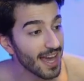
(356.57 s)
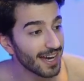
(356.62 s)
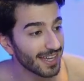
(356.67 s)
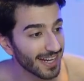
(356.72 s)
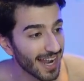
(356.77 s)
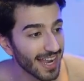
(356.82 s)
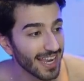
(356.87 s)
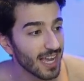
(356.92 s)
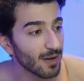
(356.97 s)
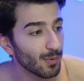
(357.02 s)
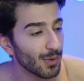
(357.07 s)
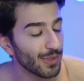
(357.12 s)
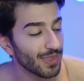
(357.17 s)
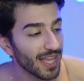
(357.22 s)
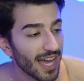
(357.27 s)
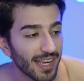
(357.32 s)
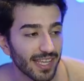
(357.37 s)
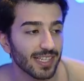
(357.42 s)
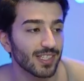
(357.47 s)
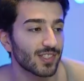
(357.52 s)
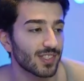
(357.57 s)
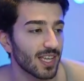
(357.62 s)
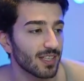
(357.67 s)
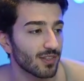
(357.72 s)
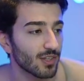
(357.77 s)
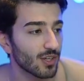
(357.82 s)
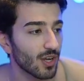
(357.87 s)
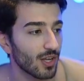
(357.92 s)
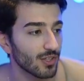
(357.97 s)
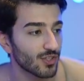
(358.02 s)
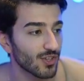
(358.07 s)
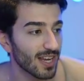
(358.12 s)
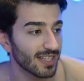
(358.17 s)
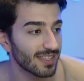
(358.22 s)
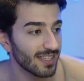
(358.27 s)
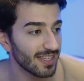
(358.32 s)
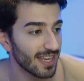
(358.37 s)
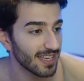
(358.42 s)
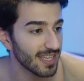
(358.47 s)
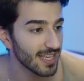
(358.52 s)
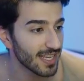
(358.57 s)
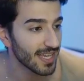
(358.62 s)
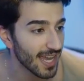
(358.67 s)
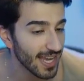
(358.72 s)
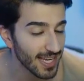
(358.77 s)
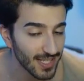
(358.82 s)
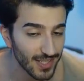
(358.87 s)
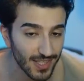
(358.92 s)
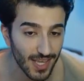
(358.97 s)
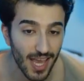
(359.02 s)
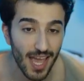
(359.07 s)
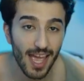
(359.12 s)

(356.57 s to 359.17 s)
Raya will not extend the contract in any case.